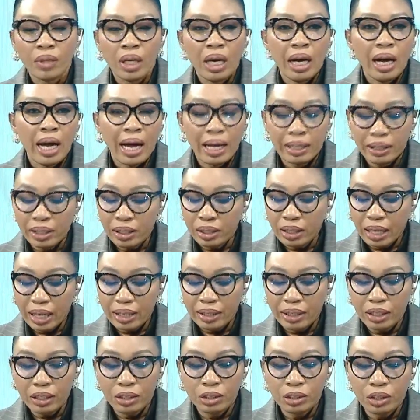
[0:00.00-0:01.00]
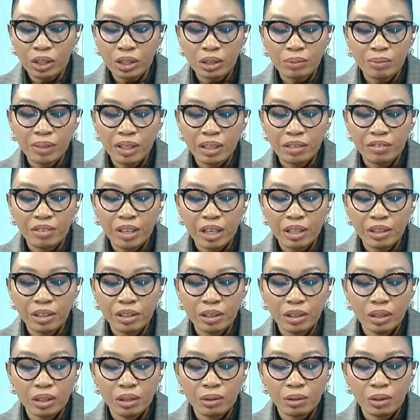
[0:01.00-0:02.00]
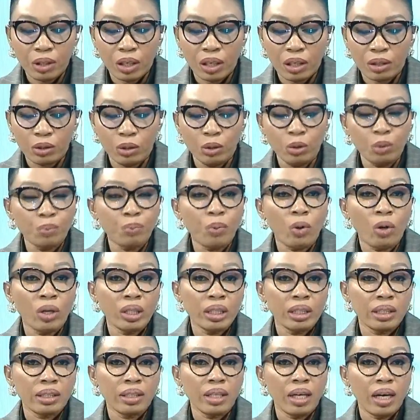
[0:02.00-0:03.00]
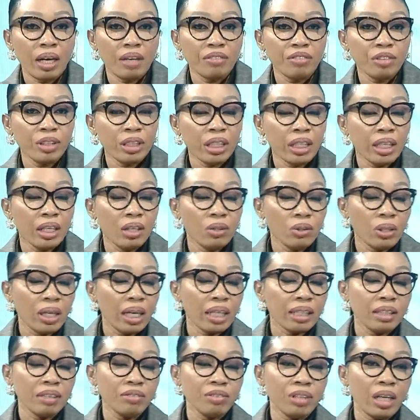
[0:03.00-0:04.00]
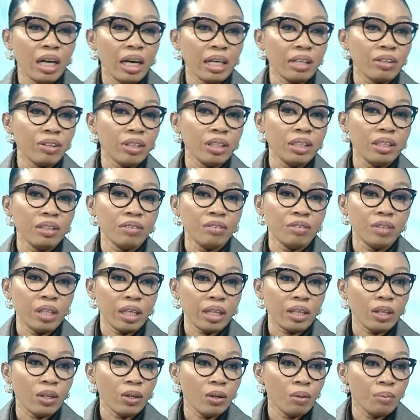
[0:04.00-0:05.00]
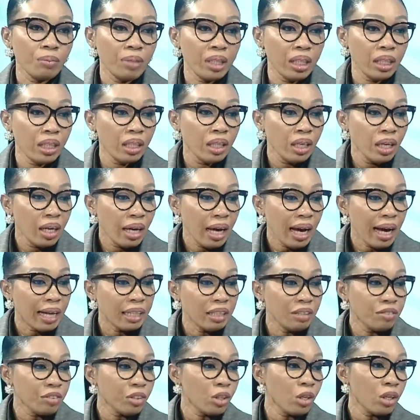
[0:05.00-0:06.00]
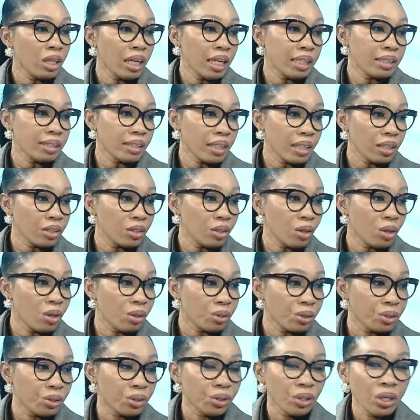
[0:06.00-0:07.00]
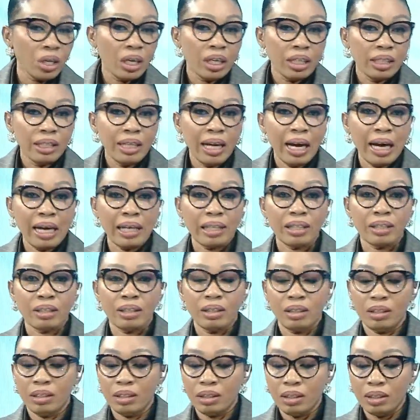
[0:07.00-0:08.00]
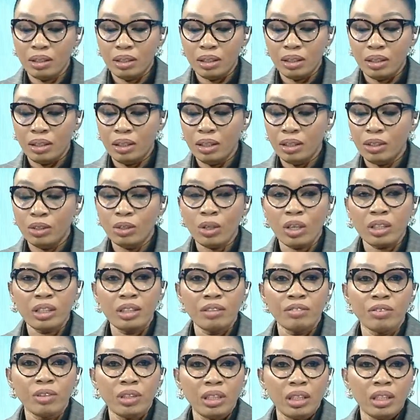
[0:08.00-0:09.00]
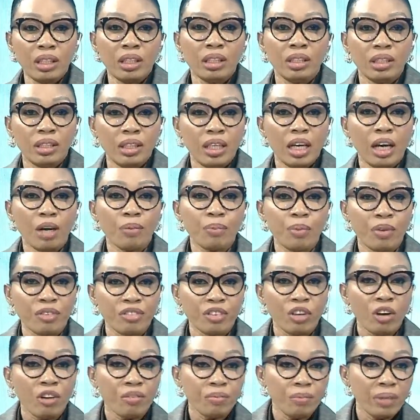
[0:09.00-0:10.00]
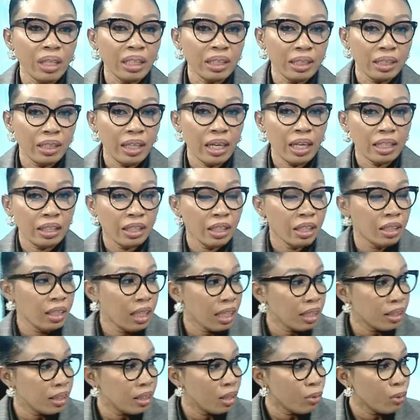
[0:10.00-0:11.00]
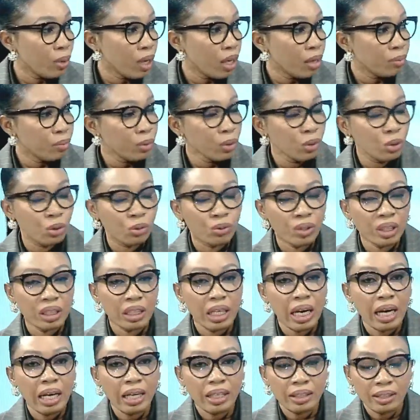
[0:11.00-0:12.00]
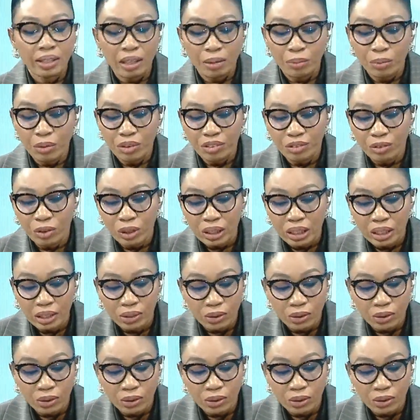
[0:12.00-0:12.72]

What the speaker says: I think you just made a very good point there. If you take a look at even our creative economy and even other sectors that did not even need the help of government, yet they were able to raise their heads above water.